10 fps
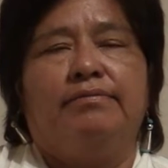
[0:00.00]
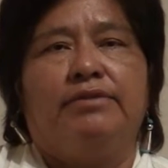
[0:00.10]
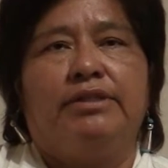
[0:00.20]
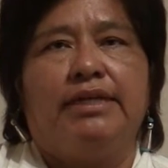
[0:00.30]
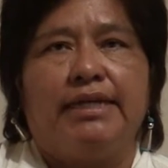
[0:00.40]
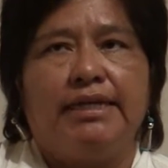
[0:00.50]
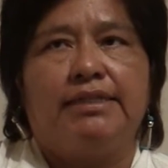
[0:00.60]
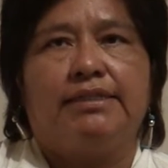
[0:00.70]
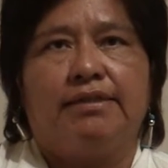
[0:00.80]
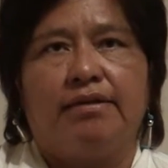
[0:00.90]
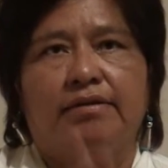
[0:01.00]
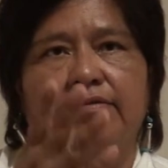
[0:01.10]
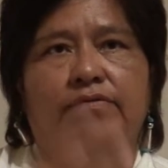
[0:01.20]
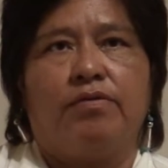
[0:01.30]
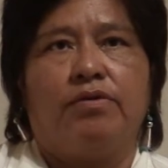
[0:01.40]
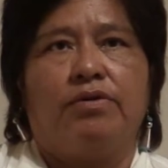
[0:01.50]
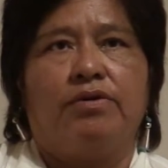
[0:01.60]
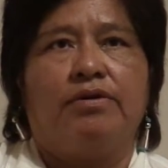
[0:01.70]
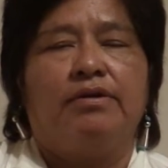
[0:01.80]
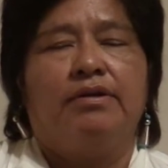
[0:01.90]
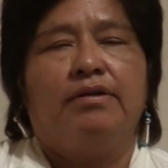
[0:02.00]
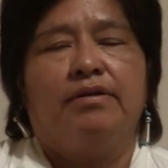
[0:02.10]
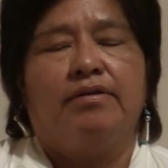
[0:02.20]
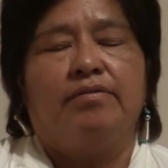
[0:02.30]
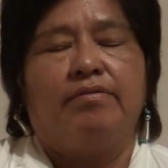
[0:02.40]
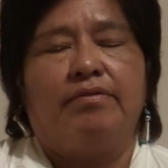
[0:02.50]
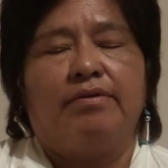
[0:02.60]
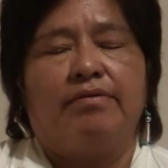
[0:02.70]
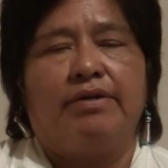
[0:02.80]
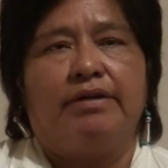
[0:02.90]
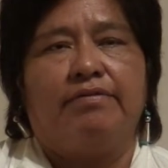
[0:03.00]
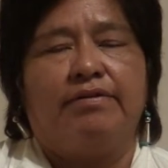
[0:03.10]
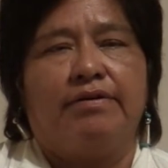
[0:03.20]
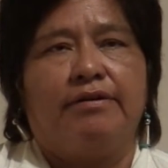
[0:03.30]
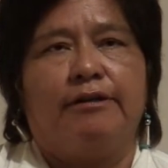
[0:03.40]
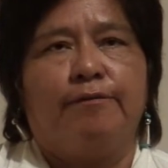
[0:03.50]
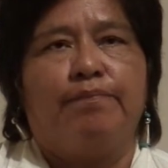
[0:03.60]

to the east for whatever